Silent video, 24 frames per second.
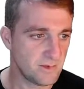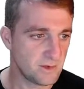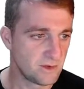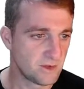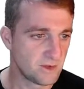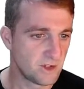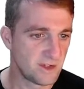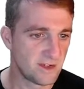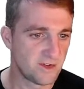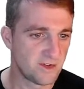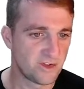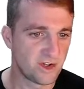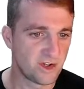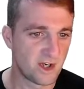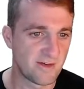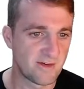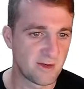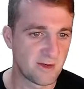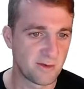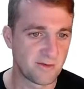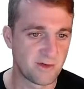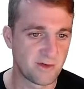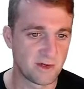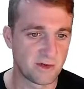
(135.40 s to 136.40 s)
Got a chart
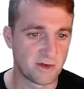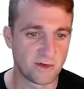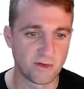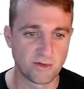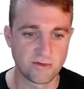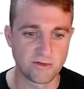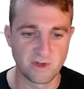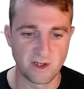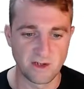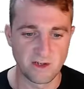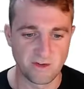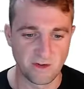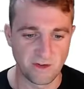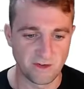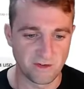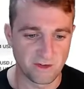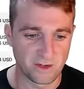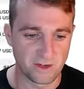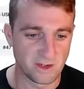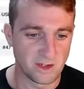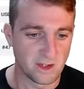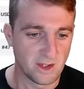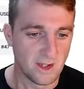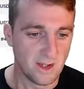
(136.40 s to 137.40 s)
there with a good rise
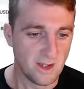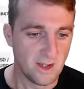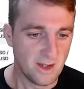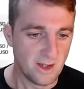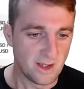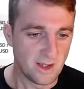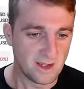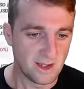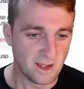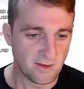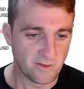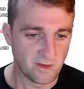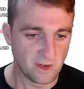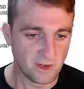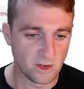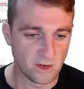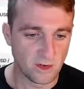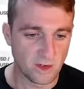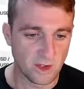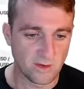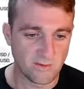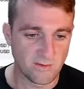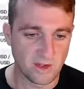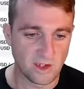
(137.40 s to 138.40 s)
recently. Yeah, if you
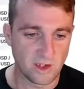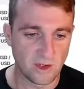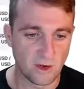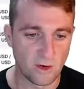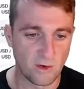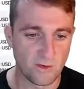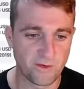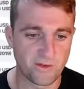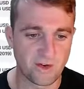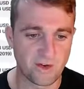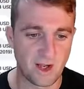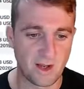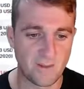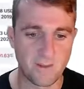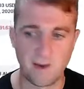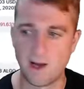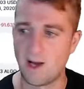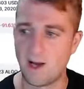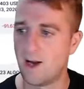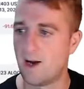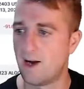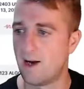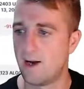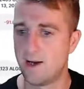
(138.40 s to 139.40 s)
look at the all-time
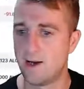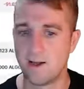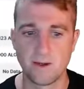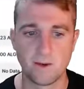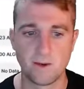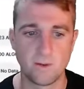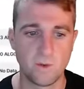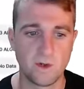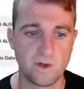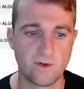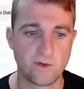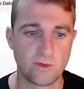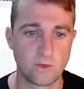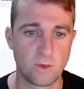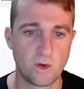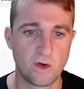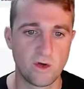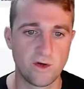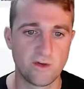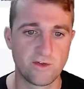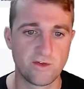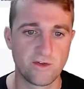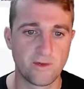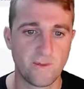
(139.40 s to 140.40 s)
high, which
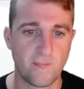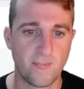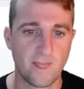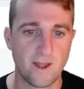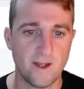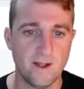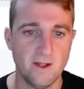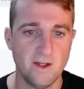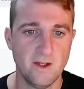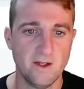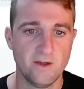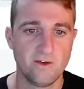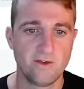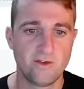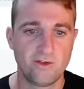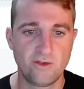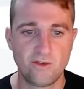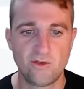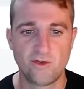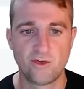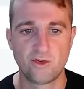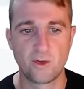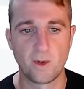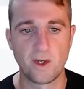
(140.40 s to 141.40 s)
was
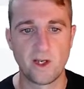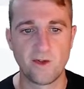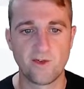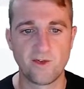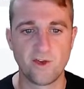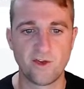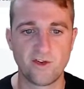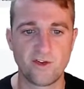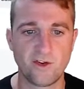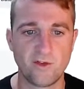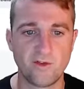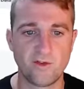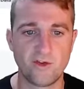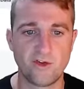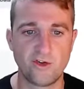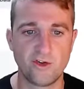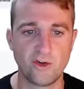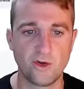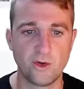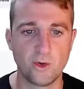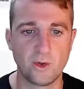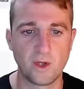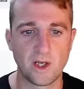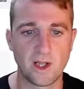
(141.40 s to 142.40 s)
21st of
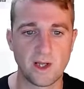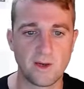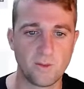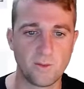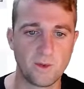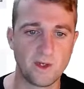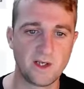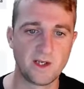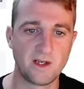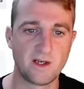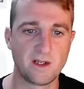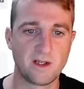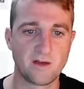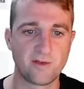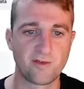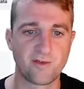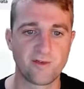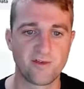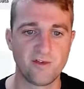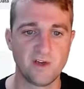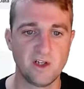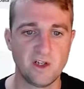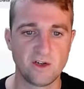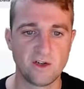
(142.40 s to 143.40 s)
June, we did it
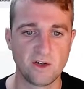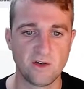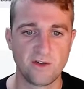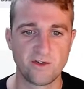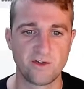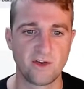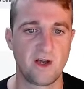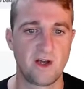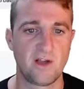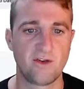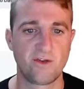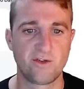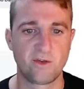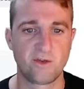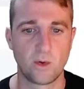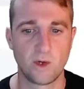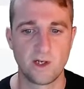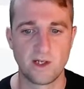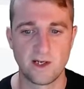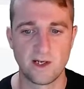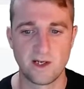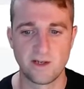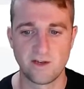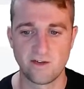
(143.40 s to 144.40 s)

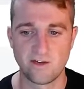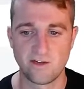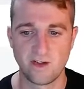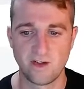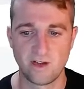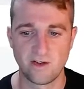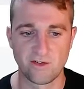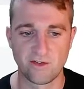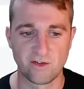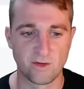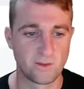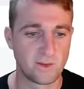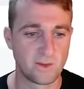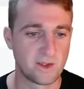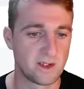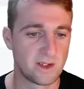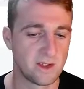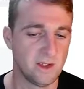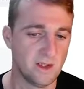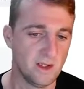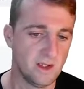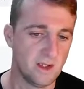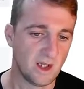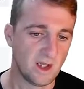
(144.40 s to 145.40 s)
$3.28. So we
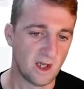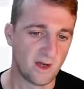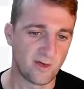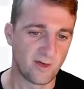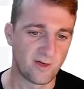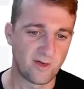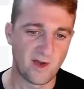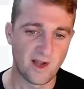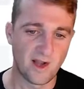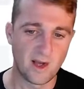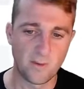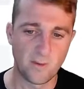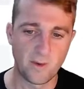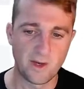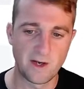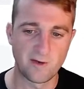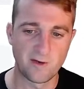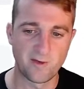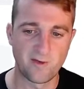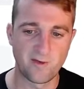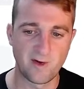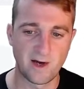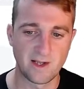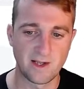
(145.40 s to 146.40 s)
a fair way
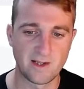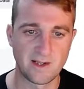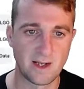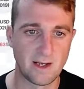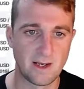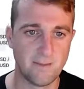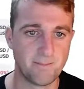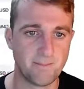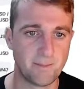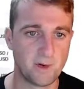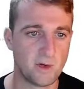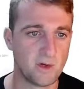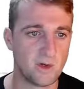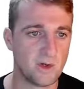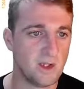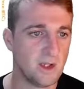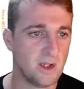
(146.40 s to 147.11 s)
off that yet, but